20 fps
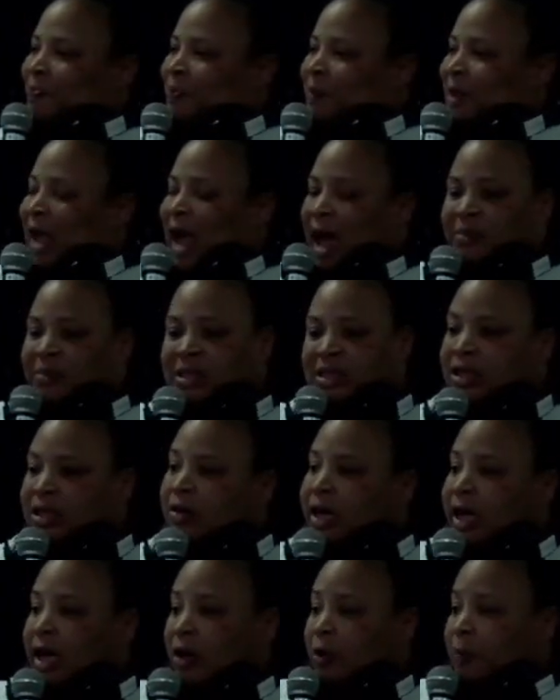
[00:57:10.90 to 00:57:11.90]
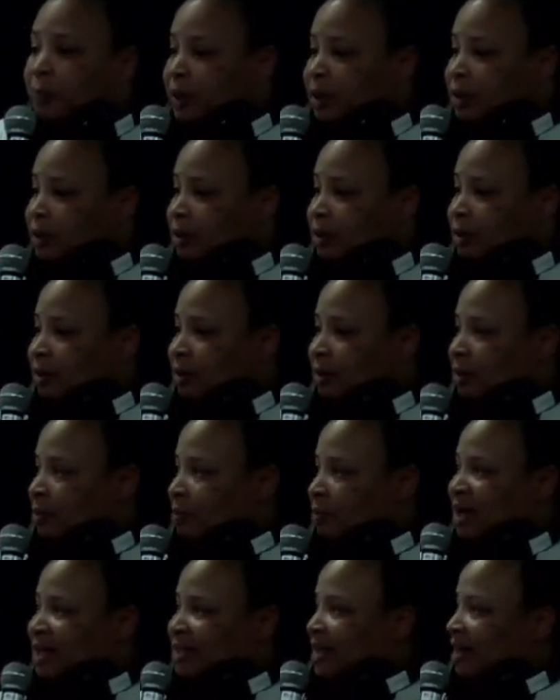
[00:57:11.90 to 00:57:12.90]
I'm still helping.
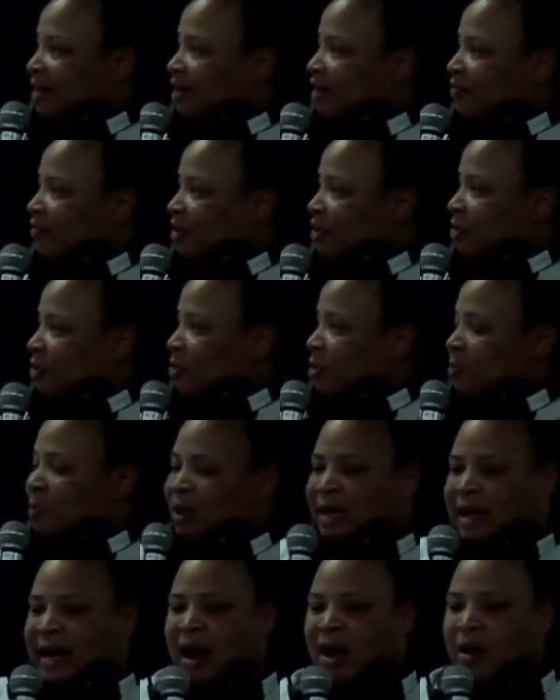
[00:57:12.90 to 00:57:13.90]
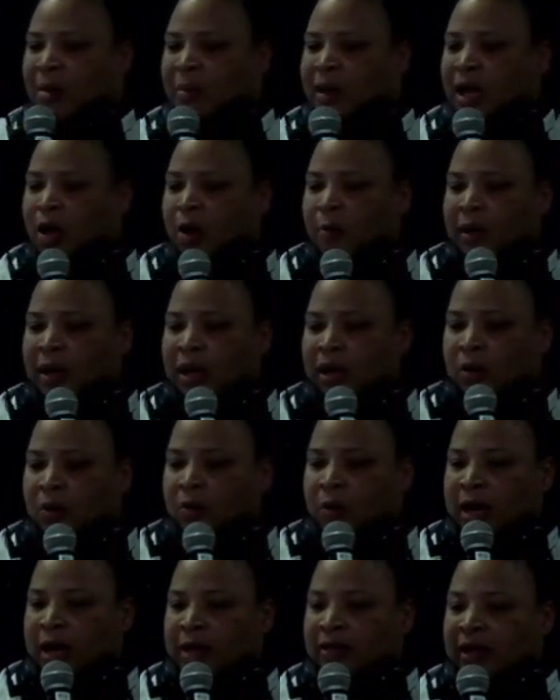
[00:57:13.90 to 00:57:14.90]
Because I love to do it, but now I'm helping in a
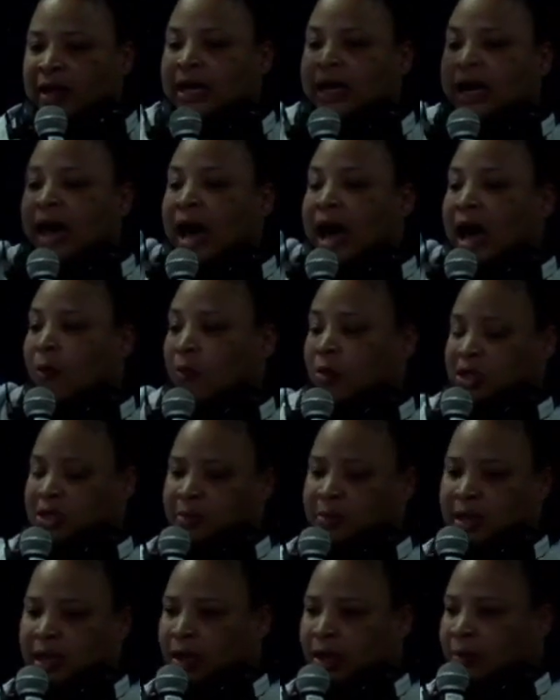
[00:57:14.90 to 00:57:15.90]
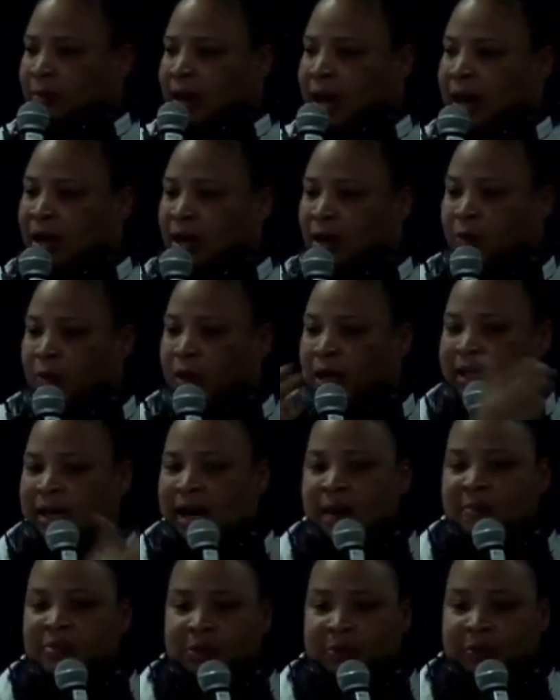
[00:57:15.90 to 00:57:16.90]
way that God wants me to help, not in a way that
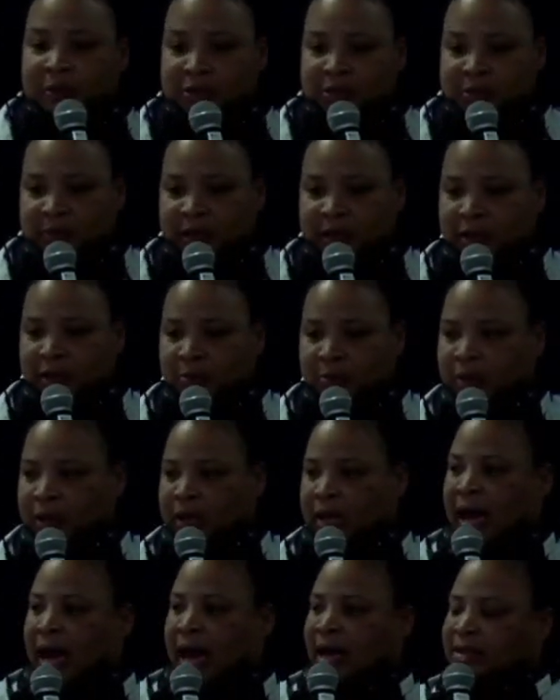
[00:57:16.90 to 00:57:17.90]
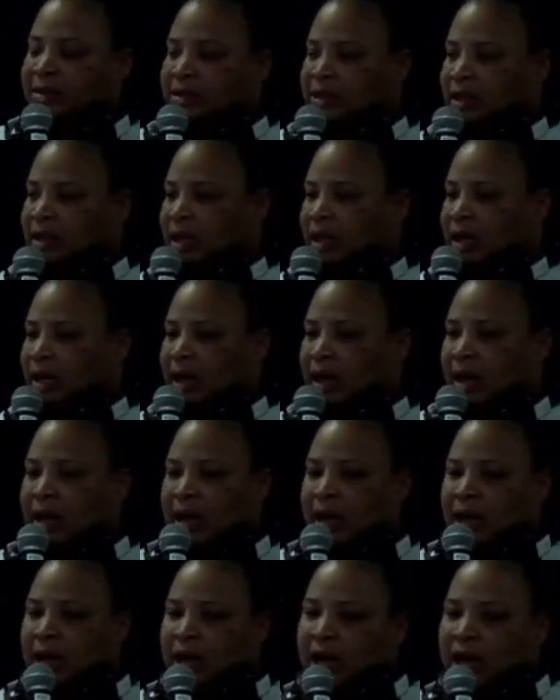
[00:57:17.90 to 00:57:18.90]
I'm supposed to be helping. God said,
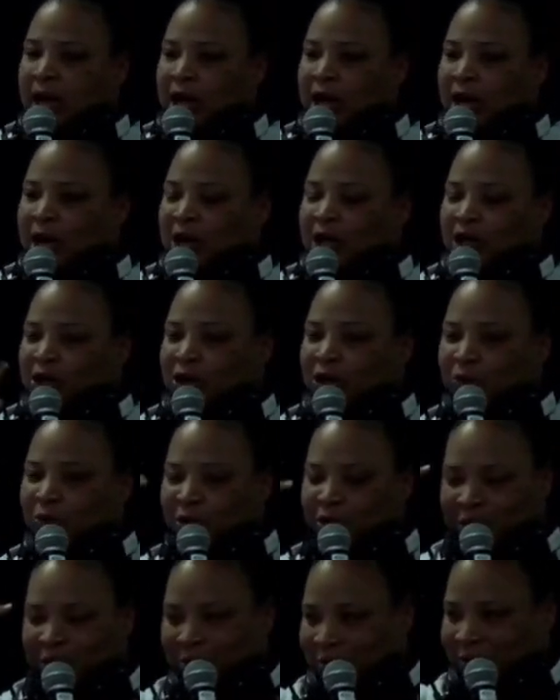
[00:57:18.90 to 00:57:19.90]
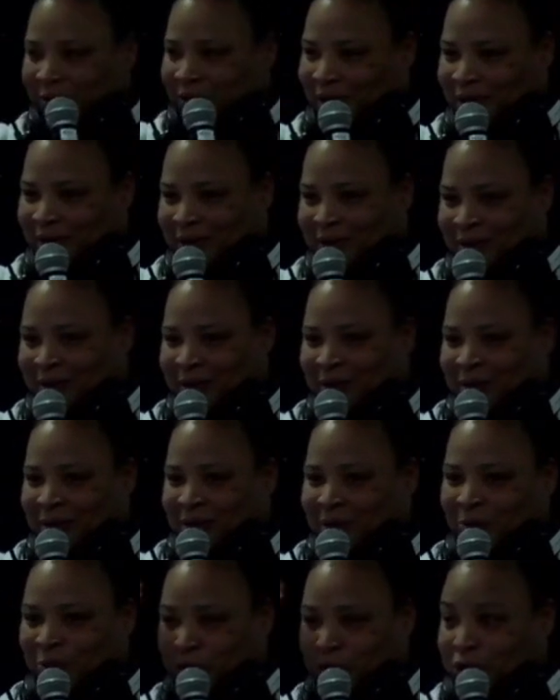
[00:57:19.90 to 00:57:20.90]
you were doing
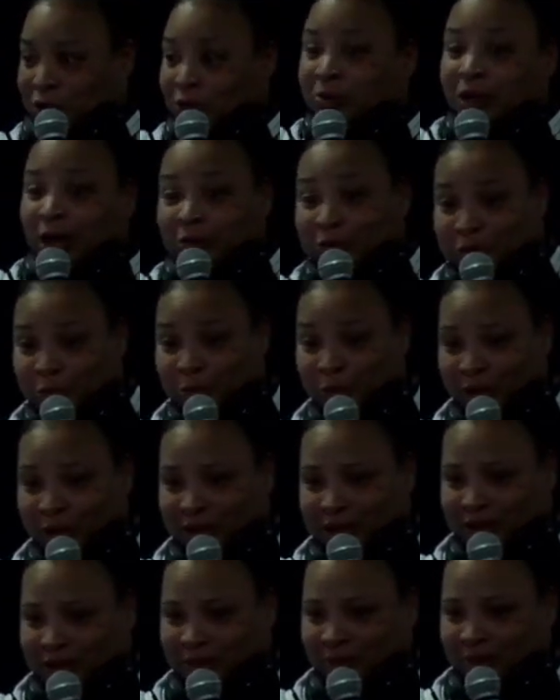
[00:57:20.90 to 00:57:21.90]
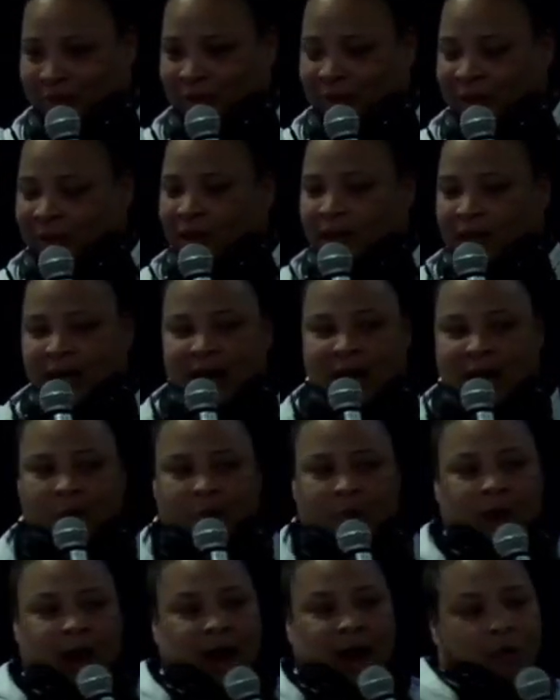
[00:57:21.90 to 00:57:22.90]
what you thought you wanted to do, not
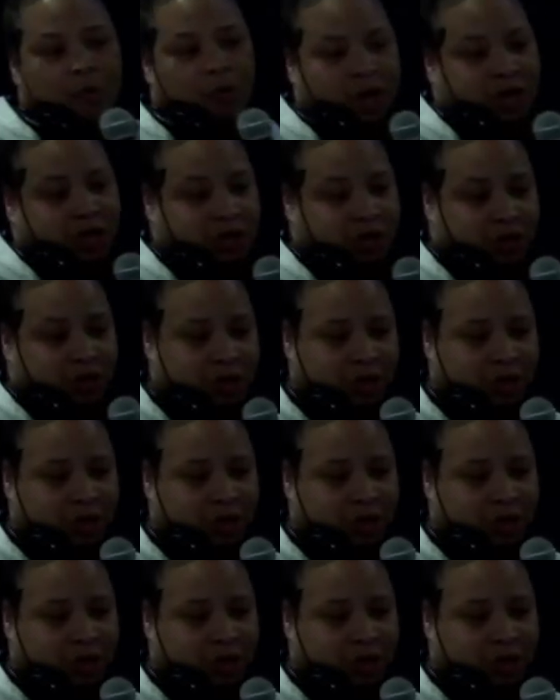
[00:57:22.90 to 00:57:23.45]
what I wanted you to do.